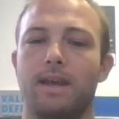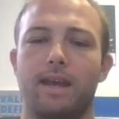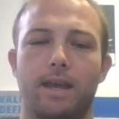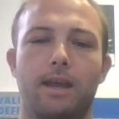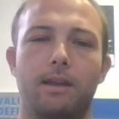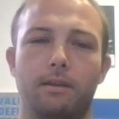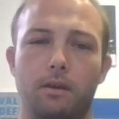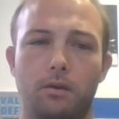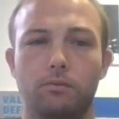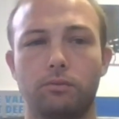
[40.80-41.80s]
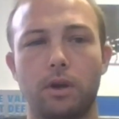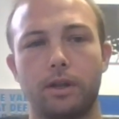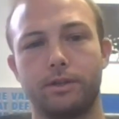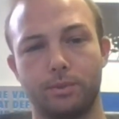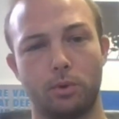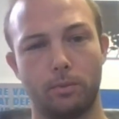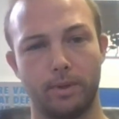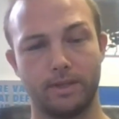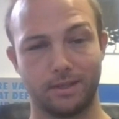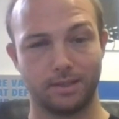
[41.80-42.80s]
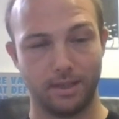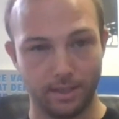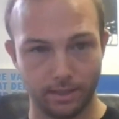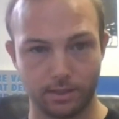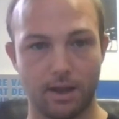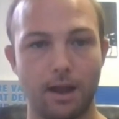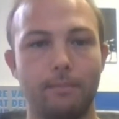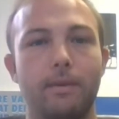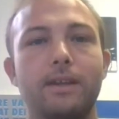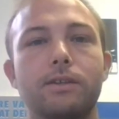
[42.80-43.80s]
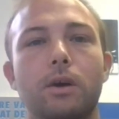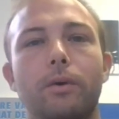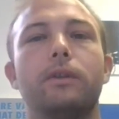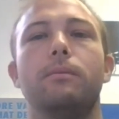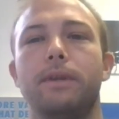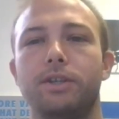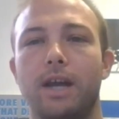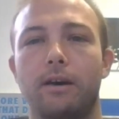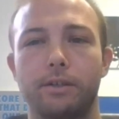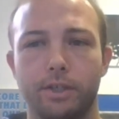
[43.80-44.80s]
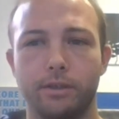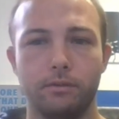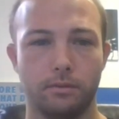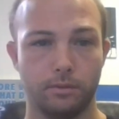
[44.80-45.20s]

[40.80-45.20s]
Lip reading: And running a small business in this time is going to be challenging.